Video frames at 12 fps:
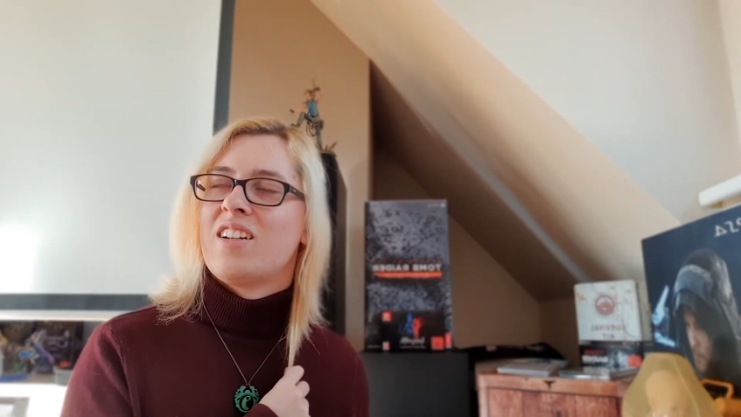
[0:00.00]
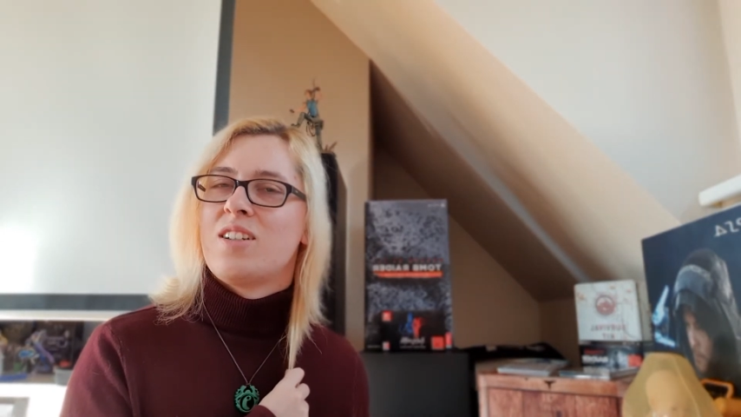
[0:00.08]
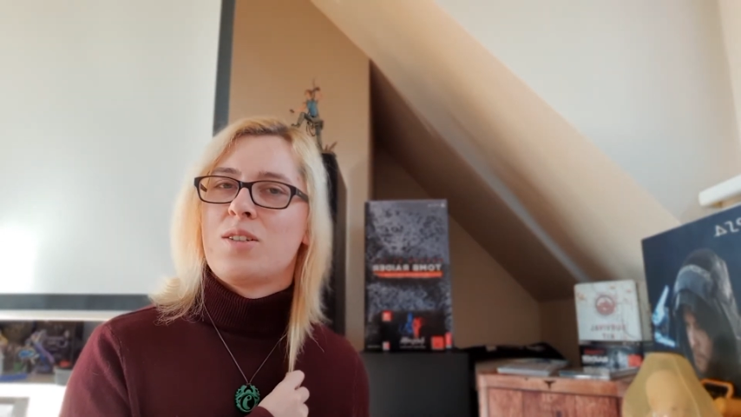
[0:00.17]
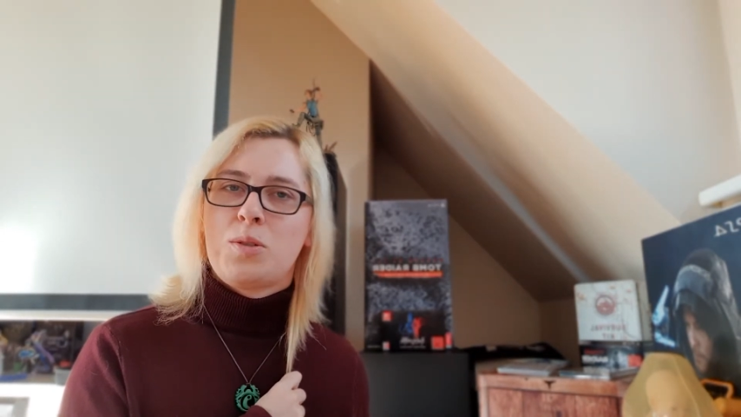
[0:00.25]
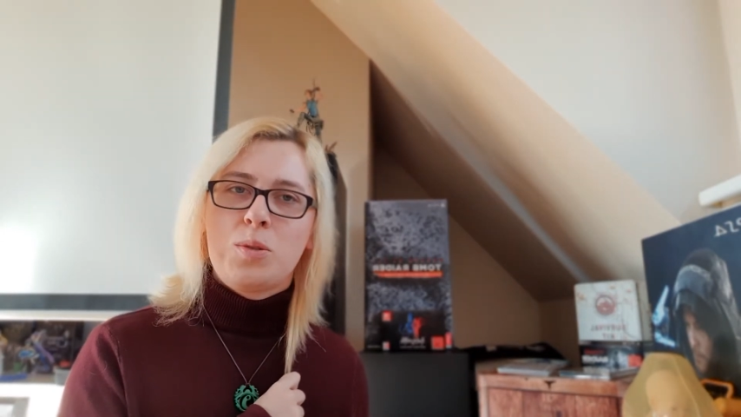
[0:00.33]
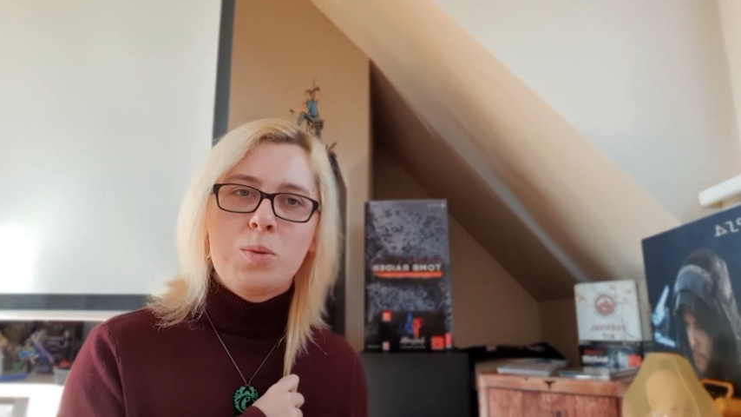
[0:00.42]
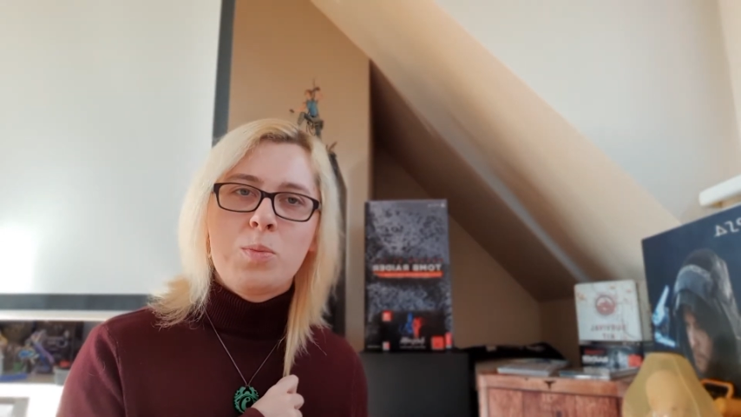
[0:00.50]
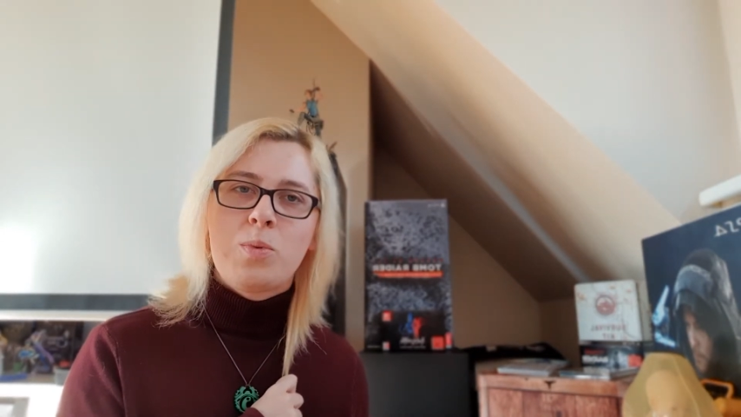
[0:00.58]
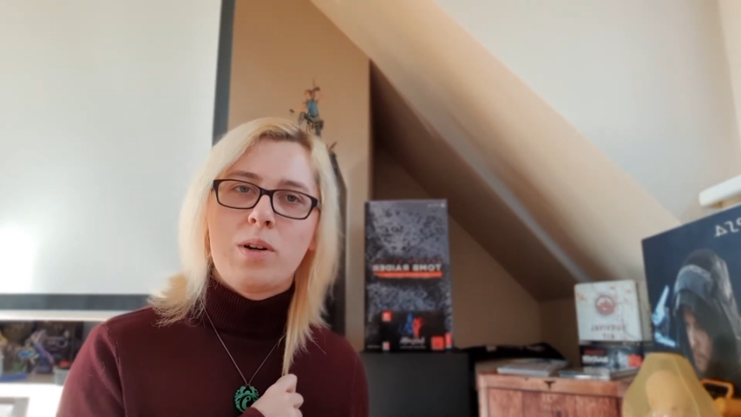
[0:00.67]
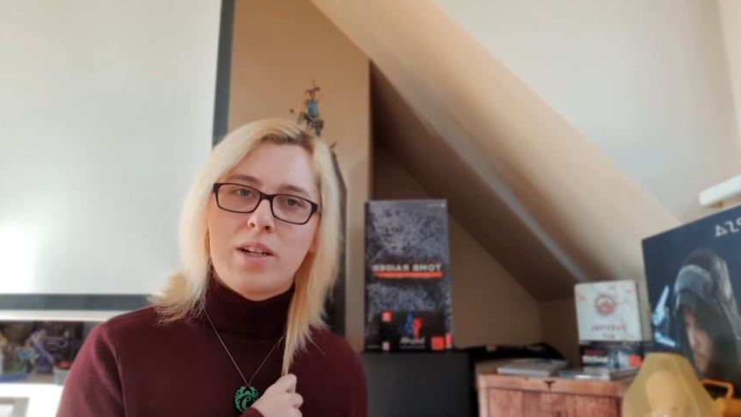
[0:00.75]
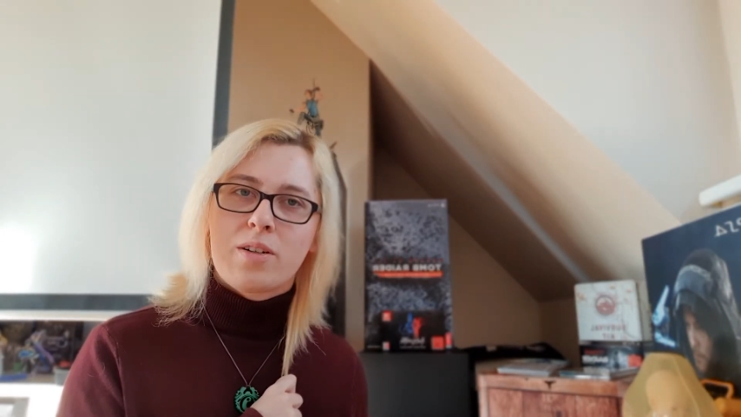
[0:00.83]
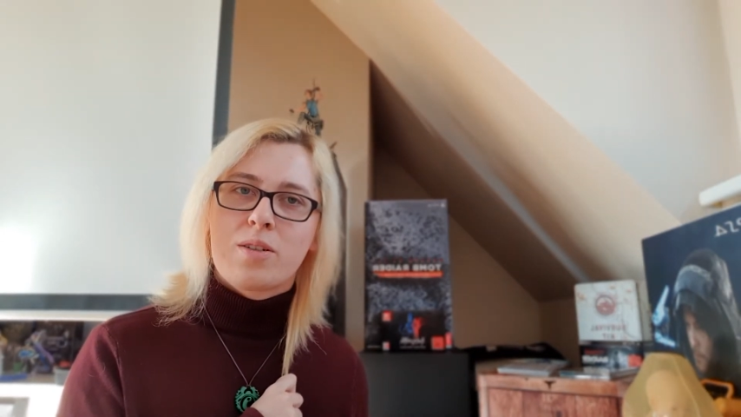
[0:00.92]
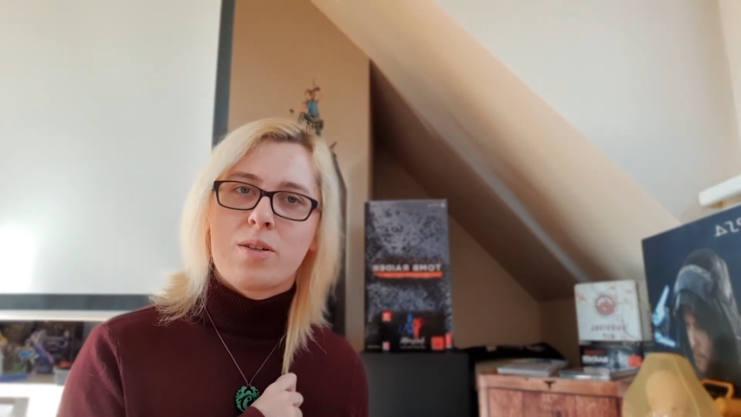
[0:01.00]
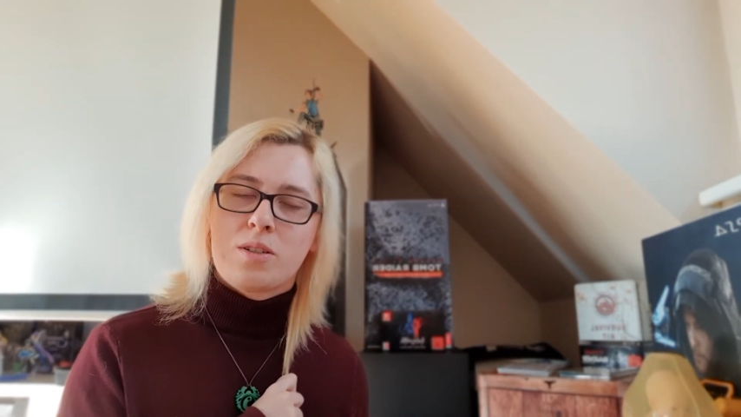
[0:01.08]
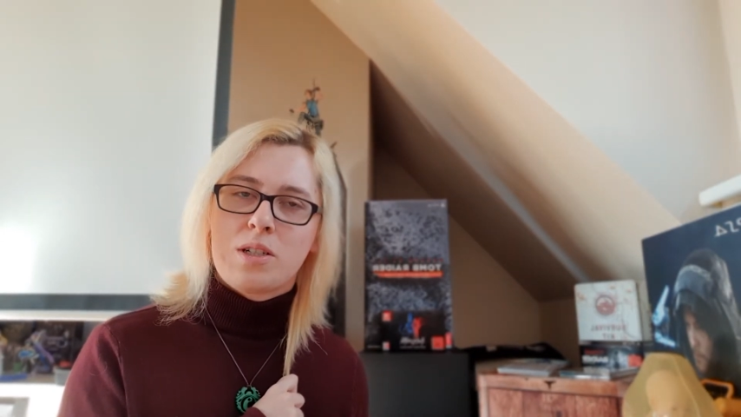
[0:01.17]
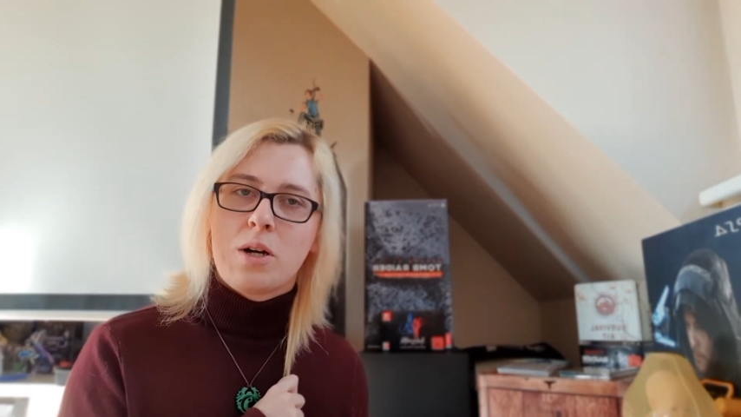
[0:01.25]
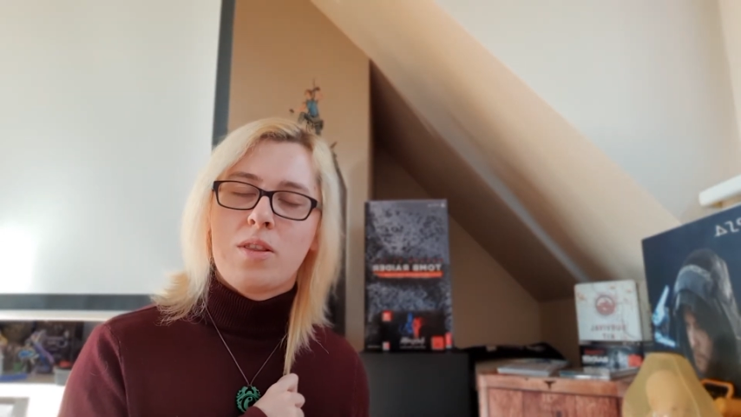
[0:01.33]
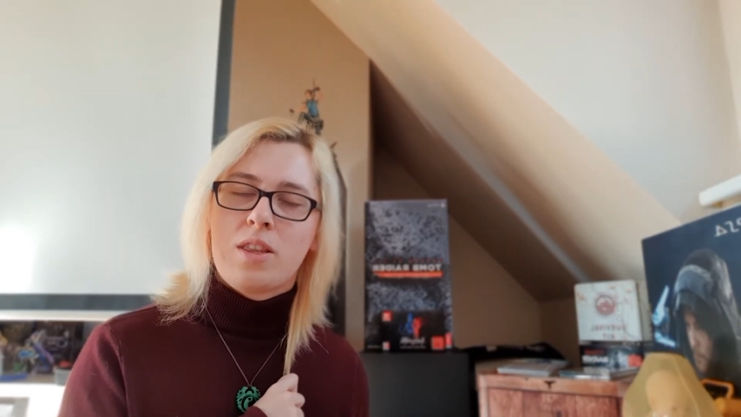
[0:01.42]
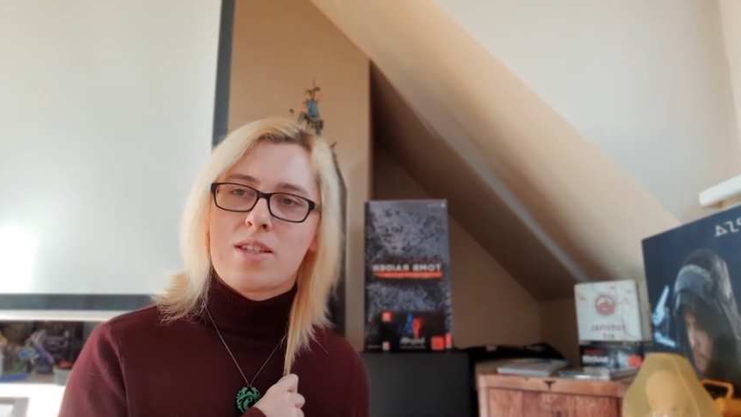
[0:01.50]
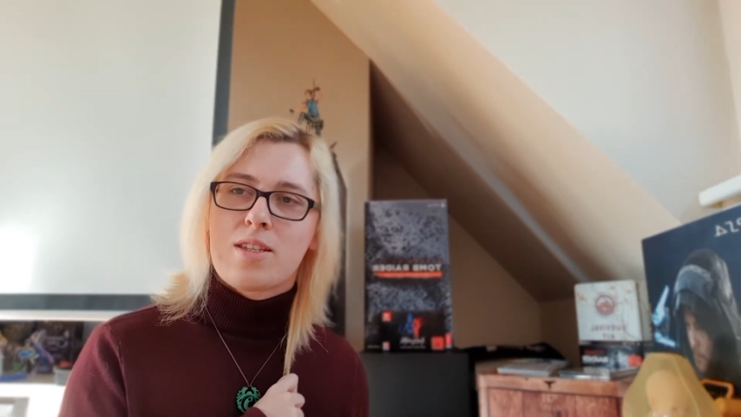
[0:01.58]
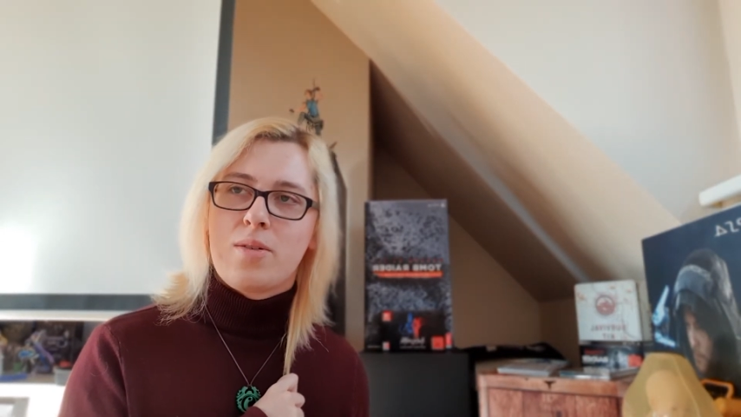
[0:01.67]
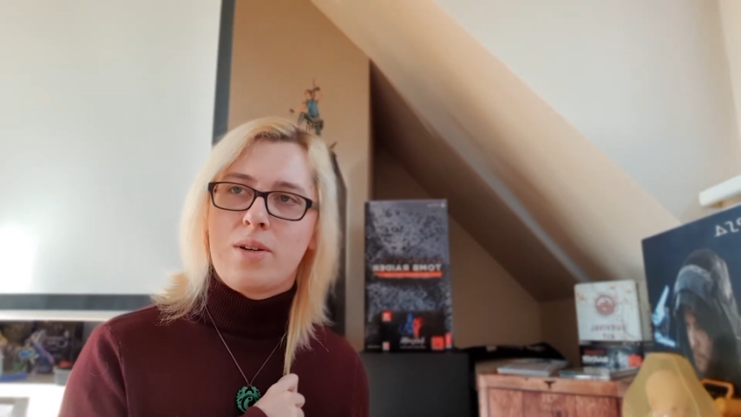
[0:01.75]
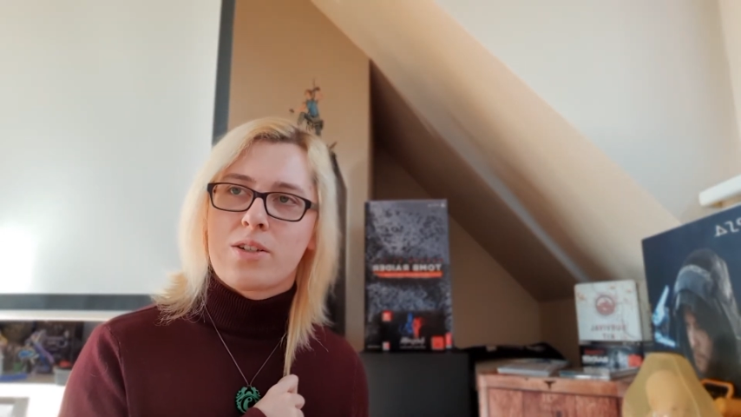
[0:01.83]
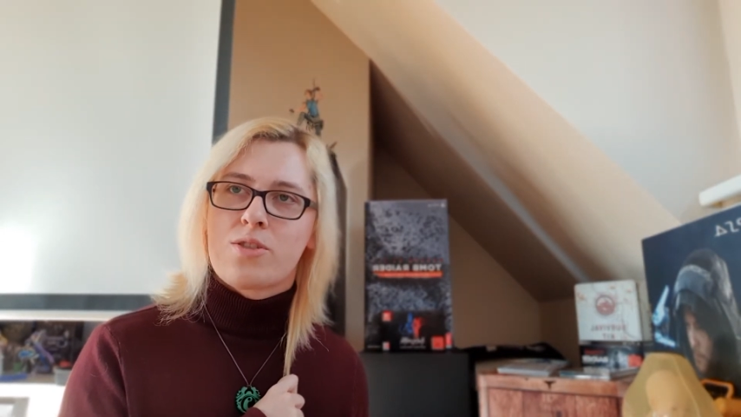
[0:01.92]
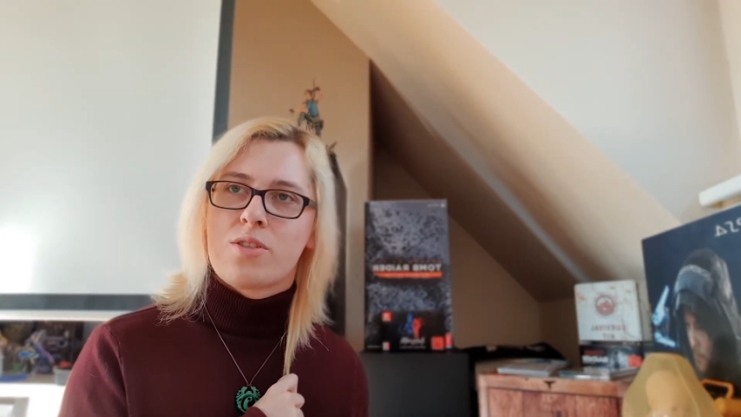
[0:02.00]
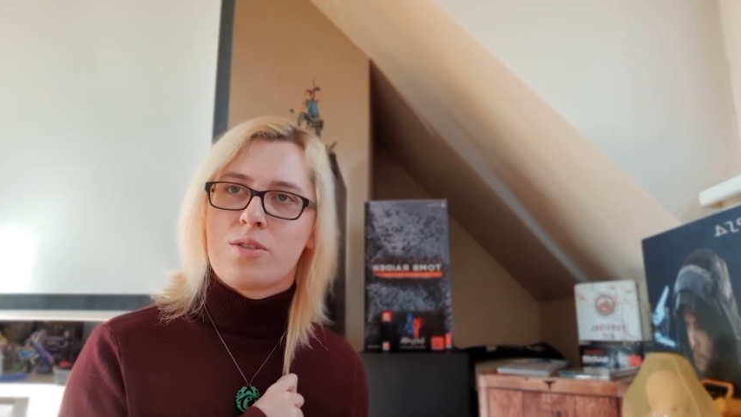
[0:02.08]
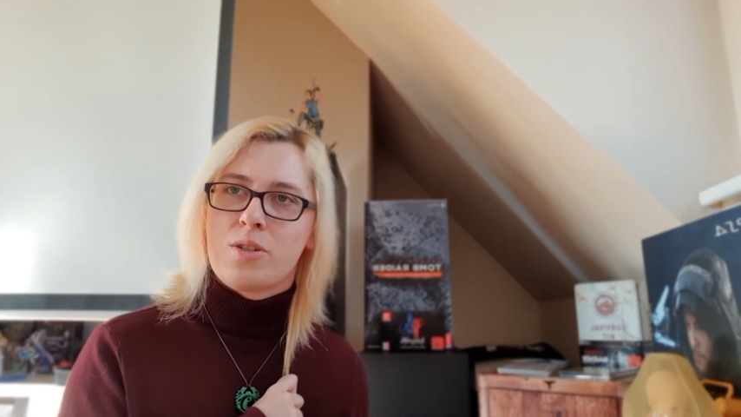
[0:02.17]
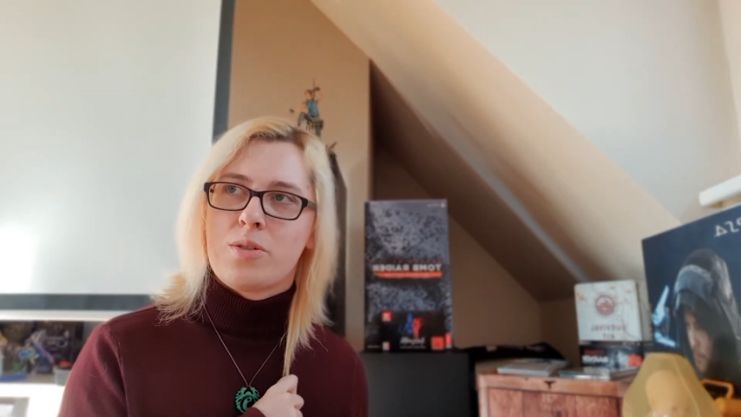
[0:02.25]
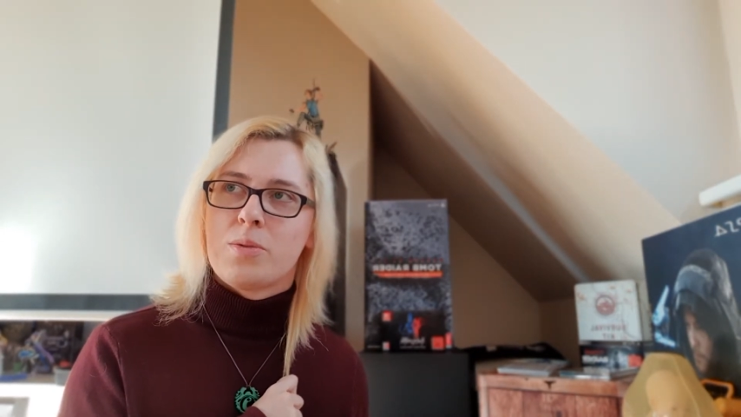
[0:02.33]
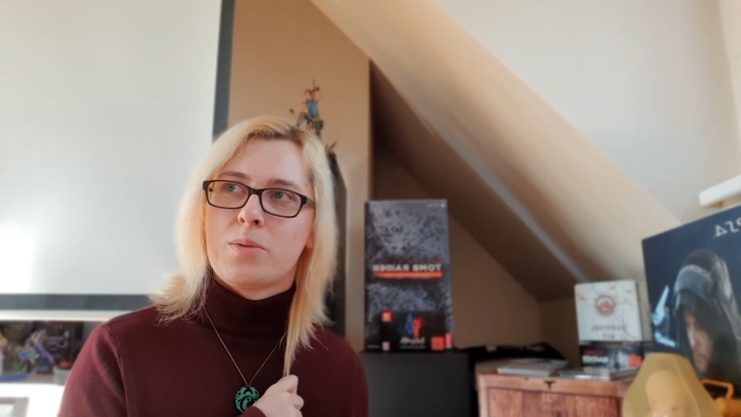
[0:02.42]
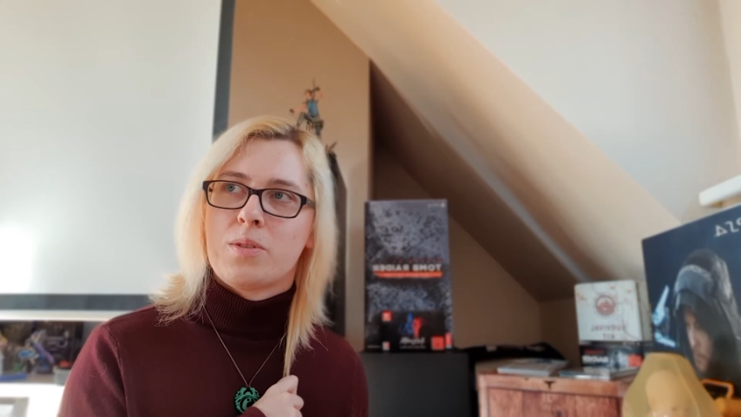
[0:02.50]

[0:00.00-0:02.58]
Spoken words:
Tomb Raider could go this direction too.